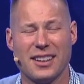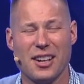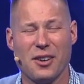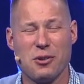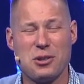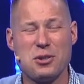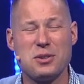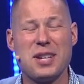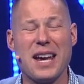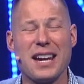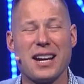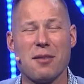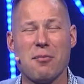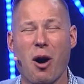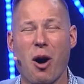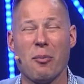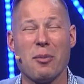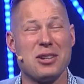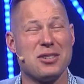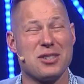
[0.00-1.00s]
Would you take a
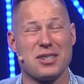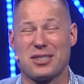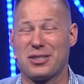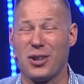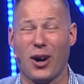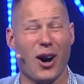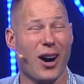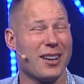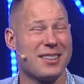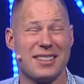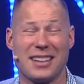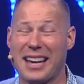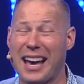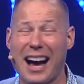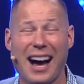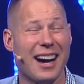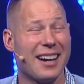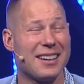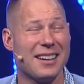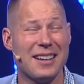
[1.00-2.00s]
moment and just talk to
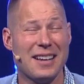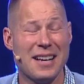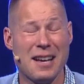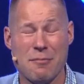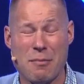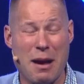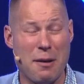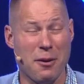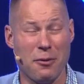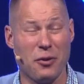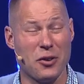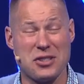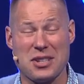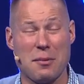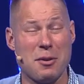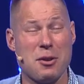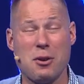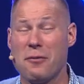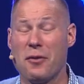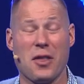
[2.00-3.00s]
God? Maybe for some
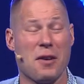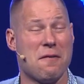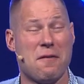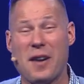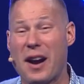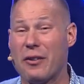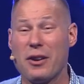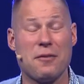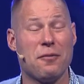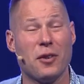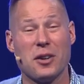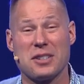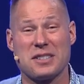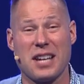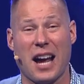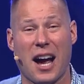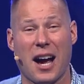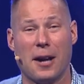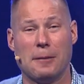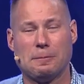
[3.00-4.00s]
of you, for the very first
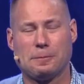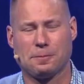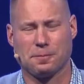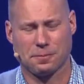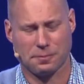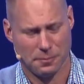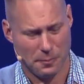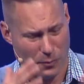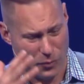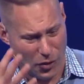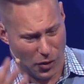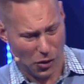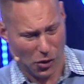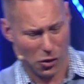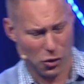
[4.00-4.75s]
time,